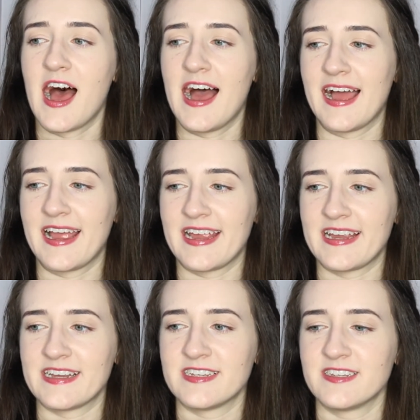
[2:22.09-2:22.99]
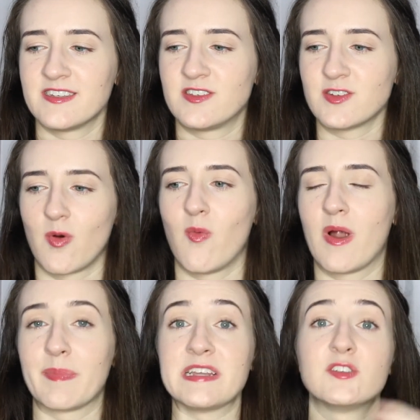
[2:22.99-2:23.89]
I don't
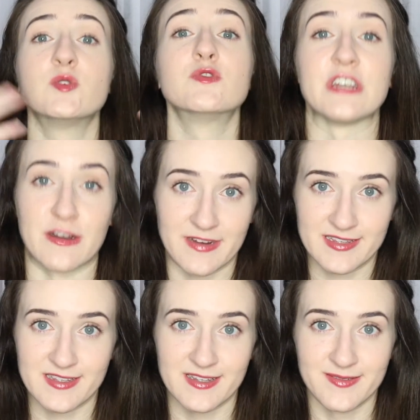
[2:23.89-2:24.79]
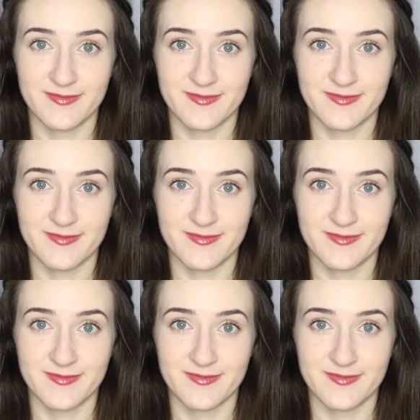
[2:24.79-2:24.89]
want to be too generous